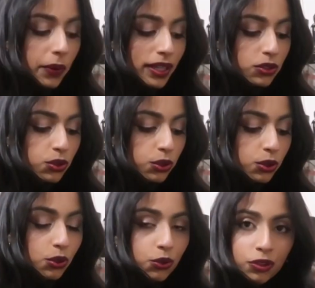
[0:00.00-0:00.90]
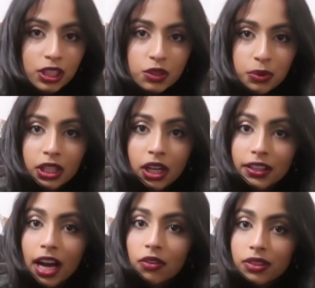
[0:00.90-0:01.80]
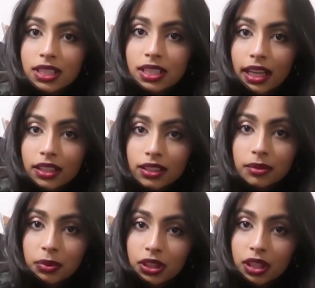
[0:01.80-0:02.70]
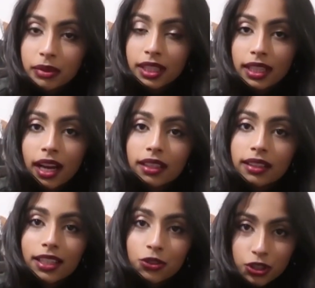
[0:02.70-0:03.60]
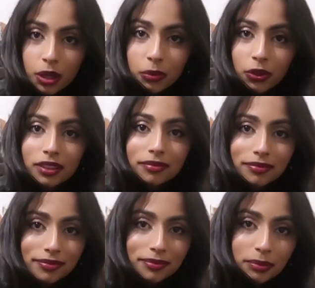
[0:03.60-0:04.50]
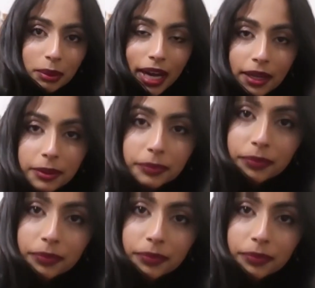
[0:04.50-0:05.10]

going to finish putting all the outfits together, put them in, and then share more. Be back.